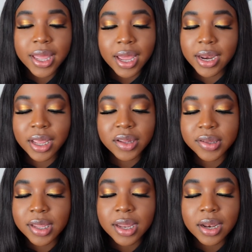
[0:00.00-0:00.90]
and it
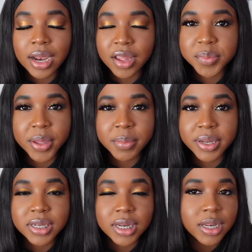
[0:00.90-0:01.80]
is less
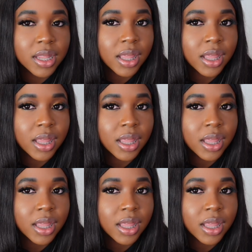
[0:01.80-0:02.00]
pigmented